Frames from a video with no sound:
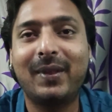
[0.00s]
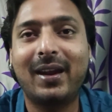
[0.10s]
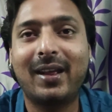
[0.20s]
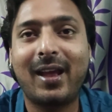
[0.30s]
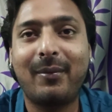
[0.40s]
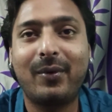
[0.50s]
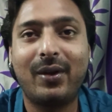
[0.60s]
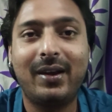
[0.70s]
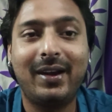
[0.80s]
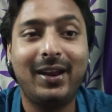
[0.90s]
that I am
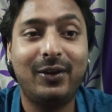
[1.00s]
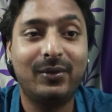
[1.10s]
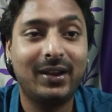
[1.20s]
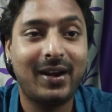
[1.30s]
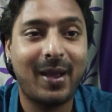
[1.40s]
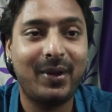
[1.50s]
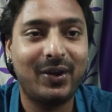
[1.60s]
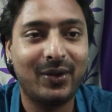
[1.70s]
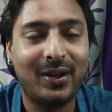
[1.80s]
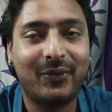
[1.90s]
already into the rabbit
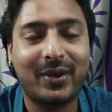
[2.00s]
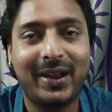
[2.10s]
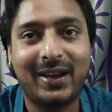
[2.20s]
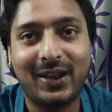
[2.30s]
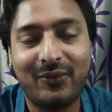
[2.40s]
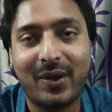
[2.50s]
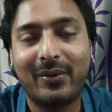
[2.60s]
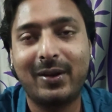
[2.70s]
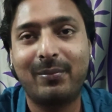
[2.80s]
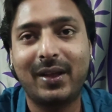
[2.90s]
hole of collecting
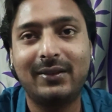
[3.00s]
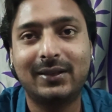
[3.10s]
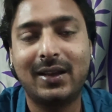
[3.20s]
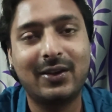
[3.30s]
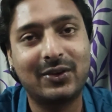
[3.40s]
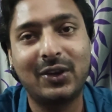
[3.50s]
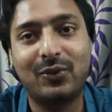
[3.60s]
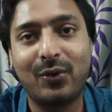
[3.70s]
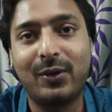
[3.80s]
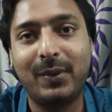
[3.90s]
fountain pens, and she
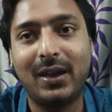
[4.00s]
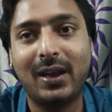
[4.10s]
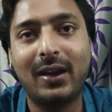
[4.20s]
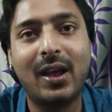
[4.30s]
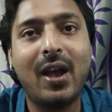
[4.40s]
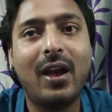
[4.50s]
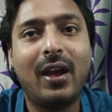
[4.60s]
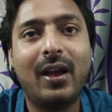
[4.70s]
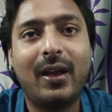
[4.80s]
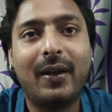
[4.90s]
told me that
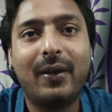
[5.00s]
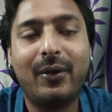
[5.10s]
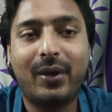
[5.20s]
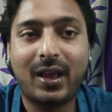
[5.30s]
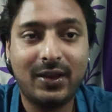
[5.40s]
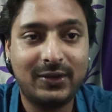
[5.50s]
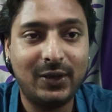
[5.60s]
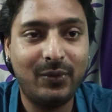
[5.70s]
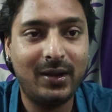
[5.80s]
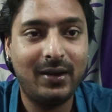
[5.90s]
okay,
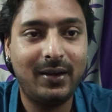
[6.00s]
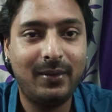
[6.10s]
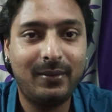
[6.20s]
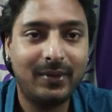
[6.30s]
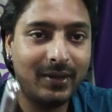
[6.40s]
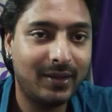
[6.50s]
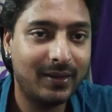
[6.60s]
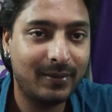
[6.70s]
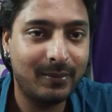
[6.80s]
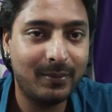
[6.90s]
she will
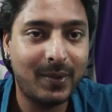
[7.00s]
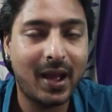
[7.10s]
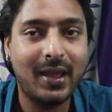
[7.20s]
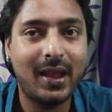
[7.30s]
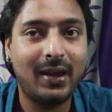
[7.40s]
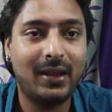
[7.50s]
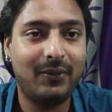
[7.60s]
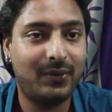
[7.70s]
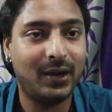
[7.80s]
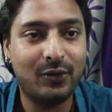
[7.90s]
buy and
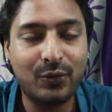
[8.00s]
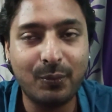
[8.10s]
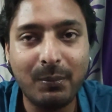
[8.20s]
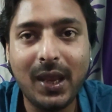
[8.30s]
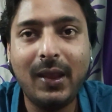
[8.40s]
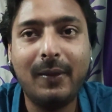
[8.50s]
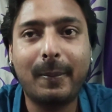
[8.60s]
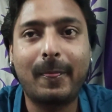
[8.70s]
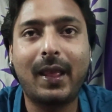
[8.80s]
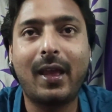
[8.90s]
gift it to me,
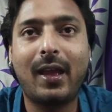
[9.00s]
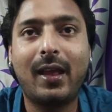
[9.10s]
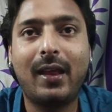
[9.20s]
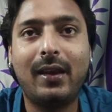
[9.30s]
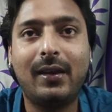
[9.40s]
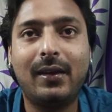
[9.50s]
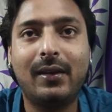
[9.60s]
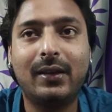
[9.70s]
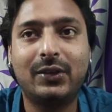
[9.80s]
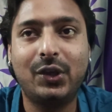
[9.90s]
and
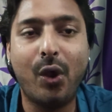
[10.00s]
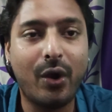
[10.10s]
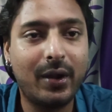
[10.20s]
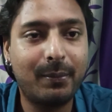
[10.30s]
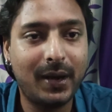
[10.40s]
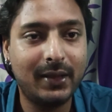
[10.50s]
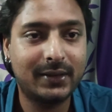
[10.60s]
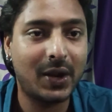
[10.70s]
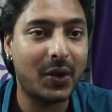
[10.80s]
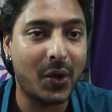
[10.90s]
she
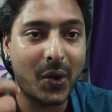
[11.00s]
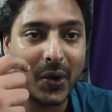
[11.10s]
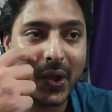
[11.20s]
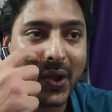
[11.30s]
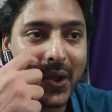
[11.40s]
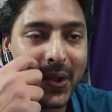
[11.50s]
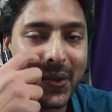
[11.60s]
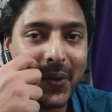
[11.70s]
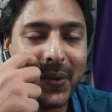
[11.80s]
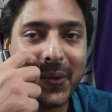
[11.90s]
placed an order,
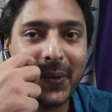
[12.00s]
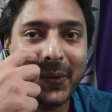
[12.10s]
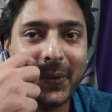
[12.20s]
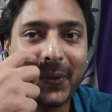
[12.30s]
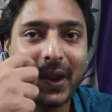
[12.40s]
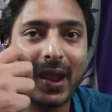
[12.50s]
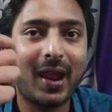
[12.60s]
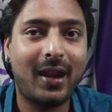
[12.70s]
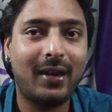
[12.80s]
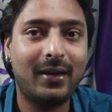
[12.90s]

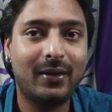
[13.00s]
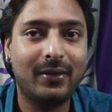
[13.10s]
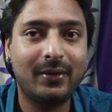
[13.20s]
and